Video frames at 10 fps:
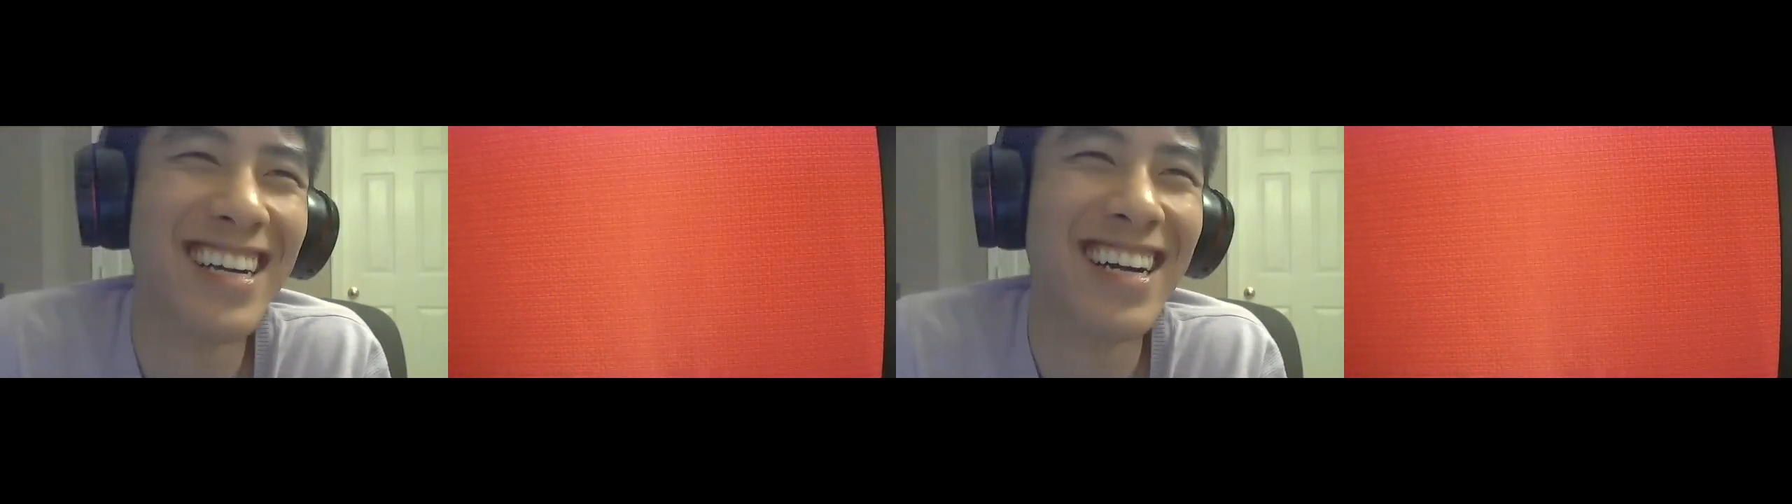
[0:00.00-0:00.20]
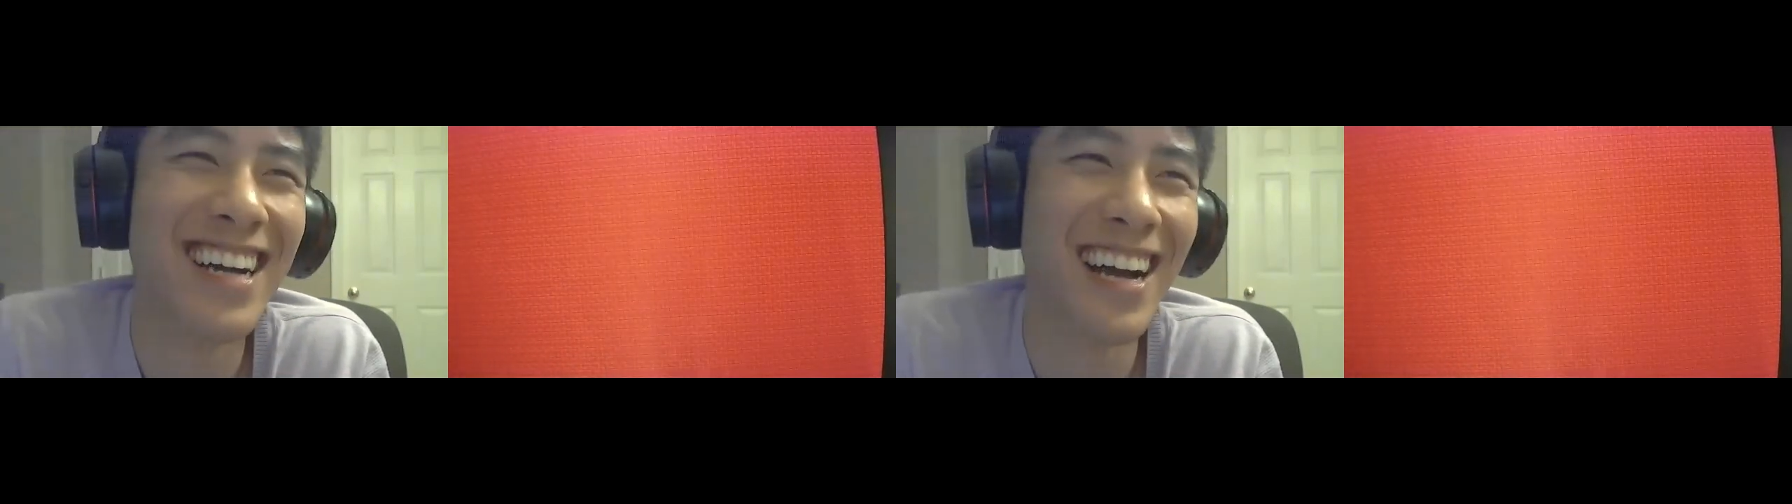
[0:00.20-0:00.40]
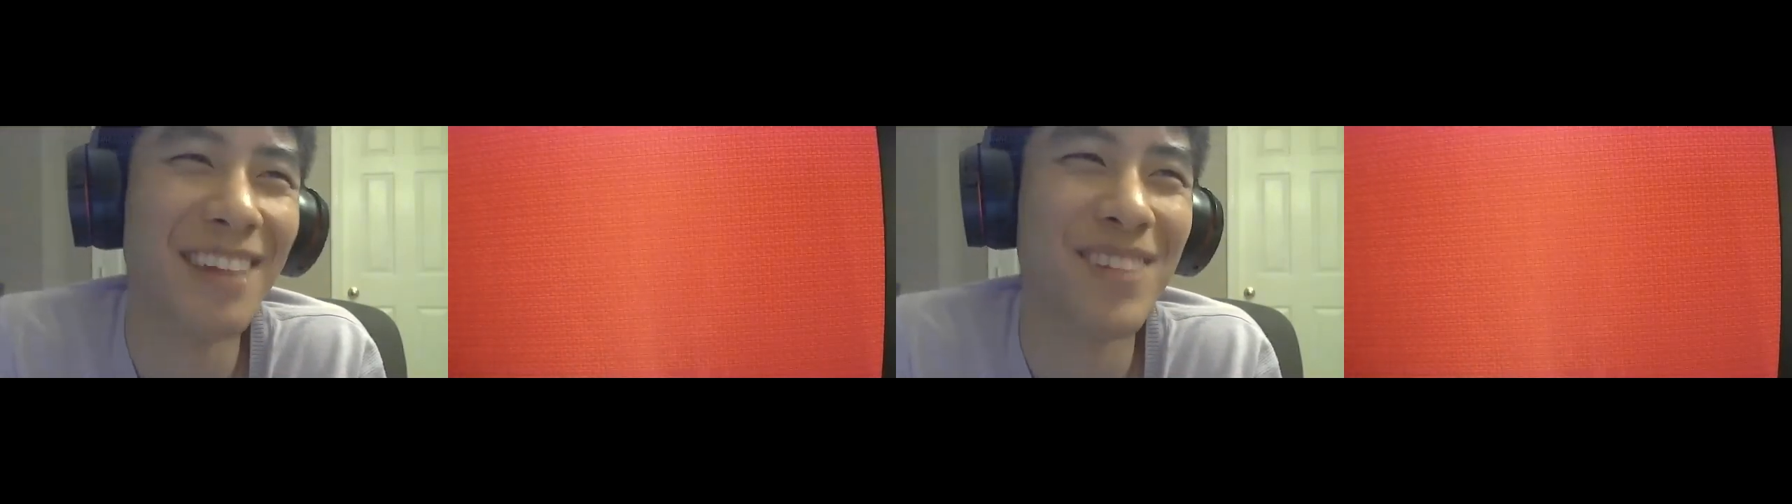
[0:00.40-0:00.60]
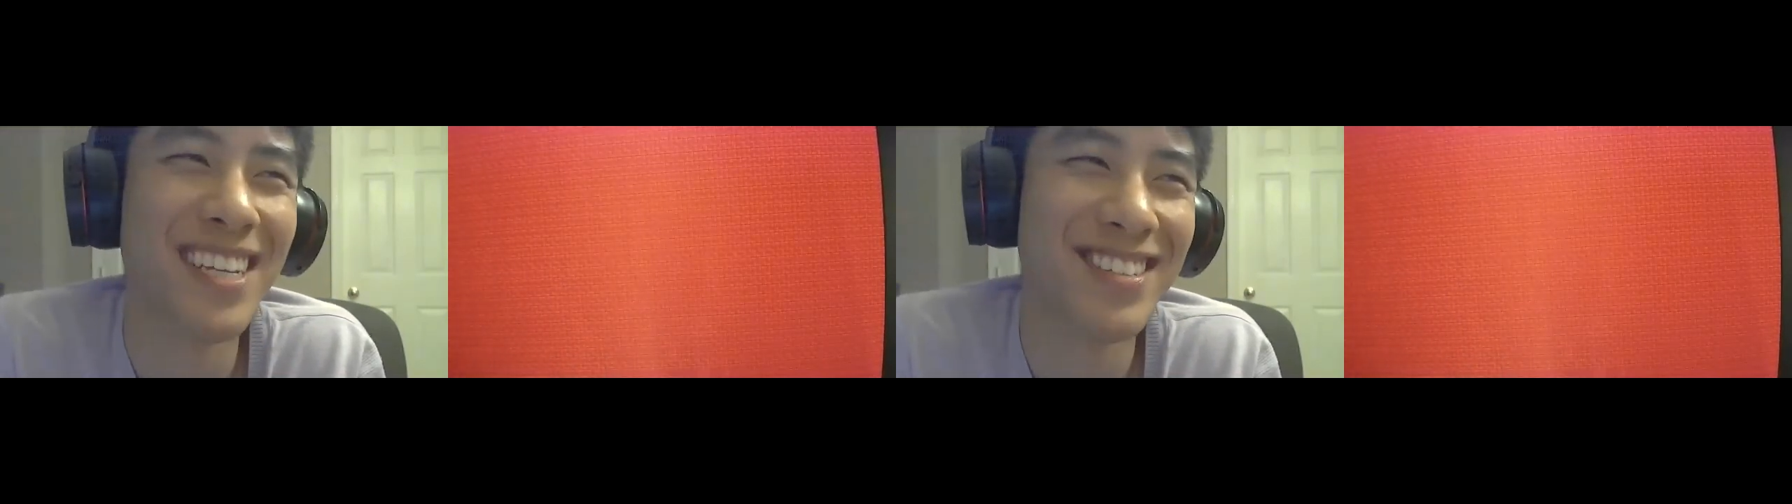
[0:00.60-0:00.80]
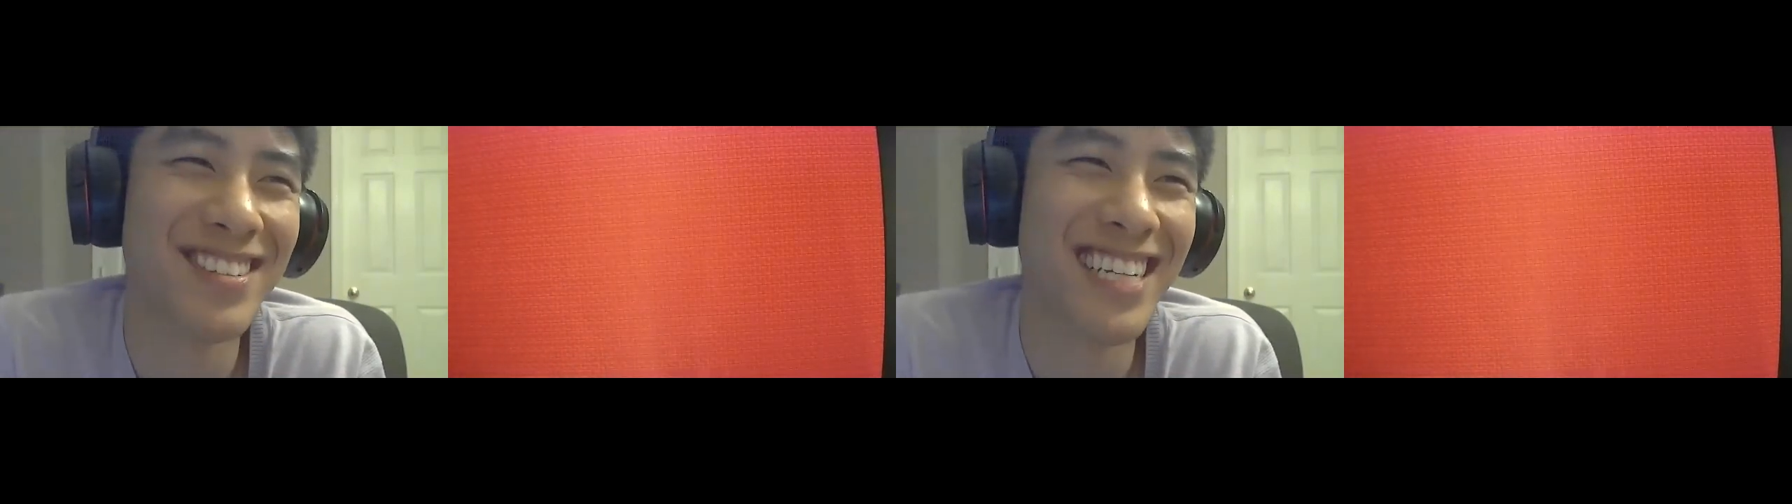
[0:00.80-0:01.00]
I have my
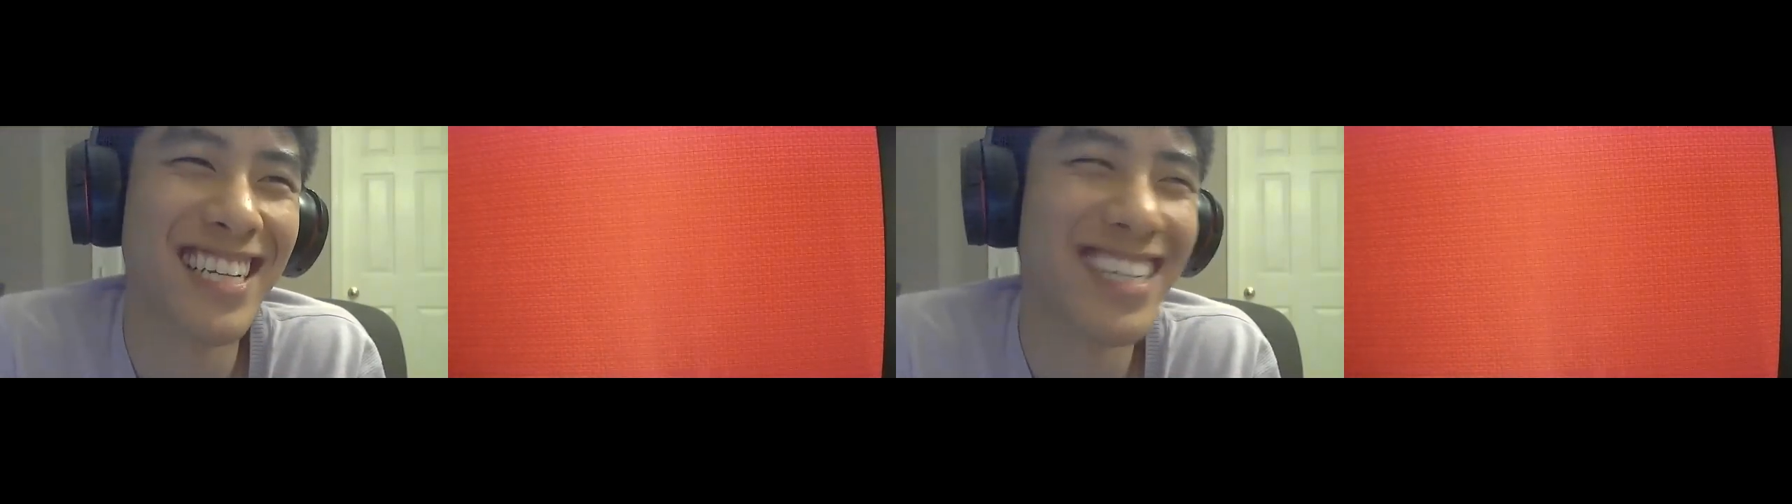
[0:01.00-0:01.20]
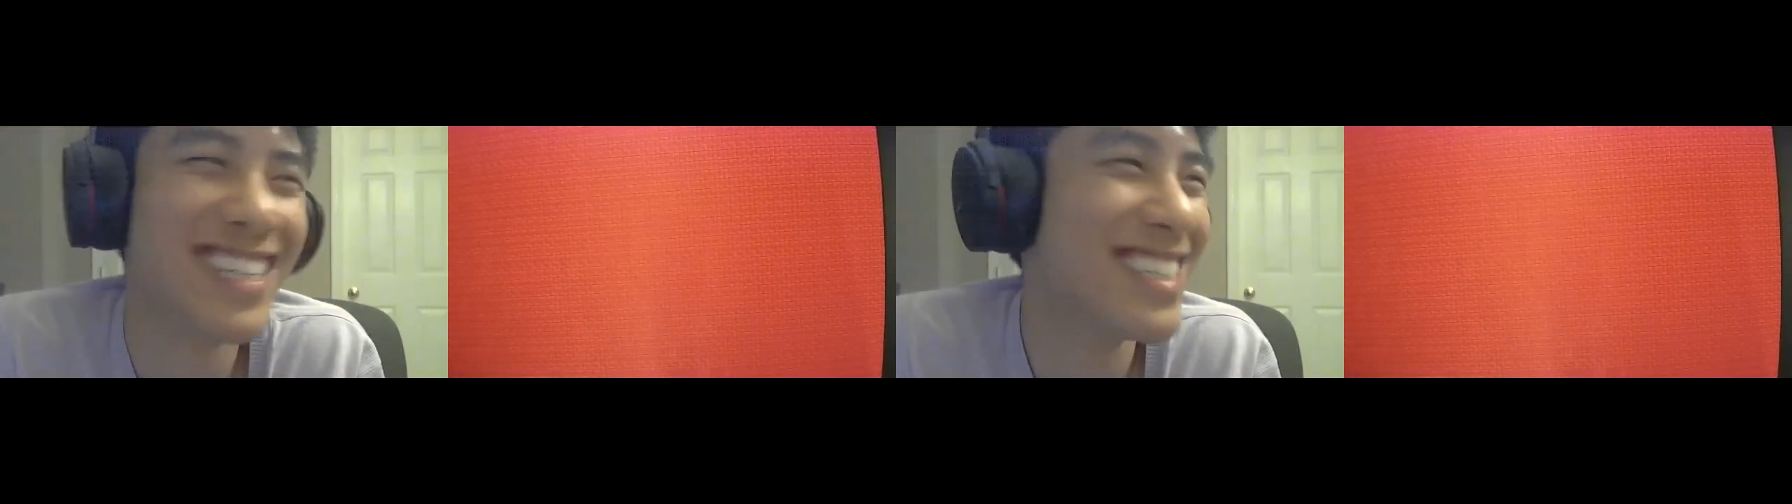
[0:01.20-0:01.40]
tree.